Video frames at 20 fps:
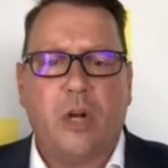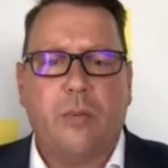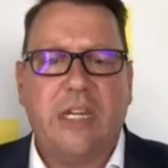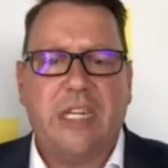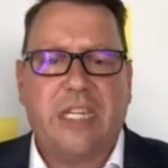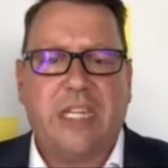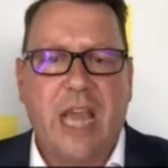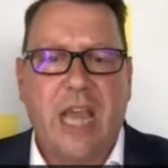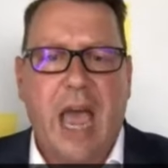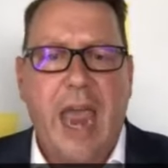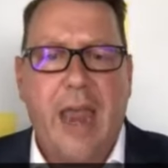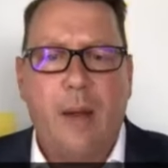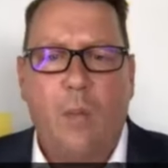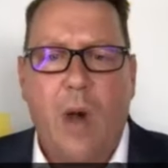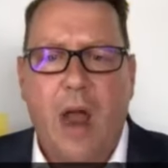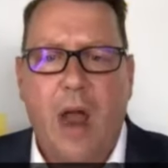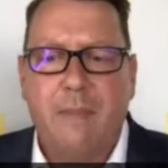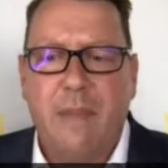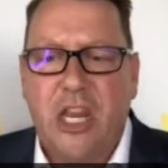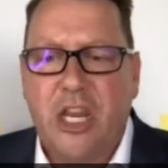What do we say
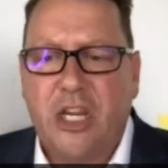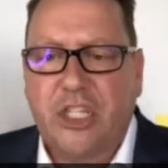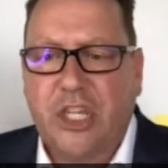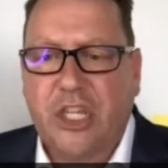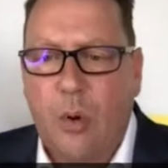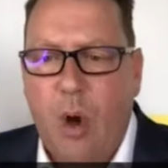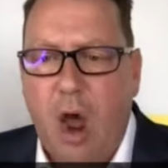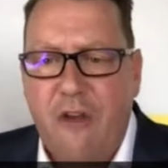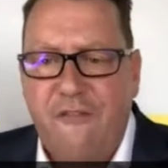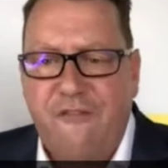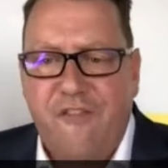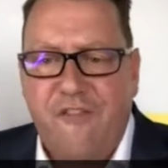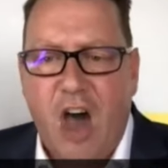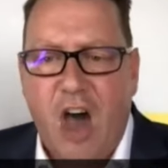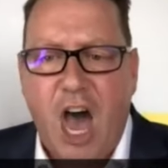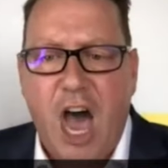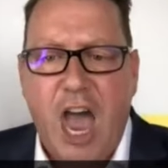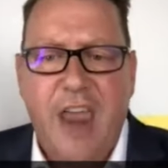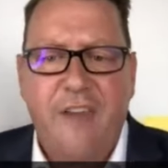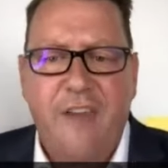at
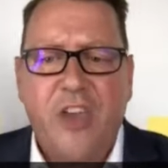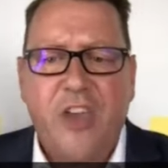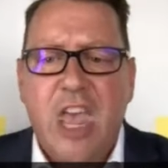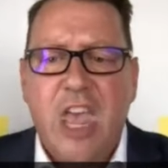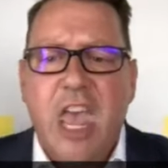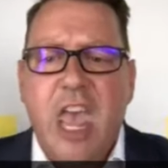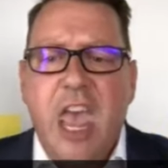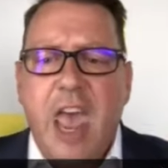1,205,000?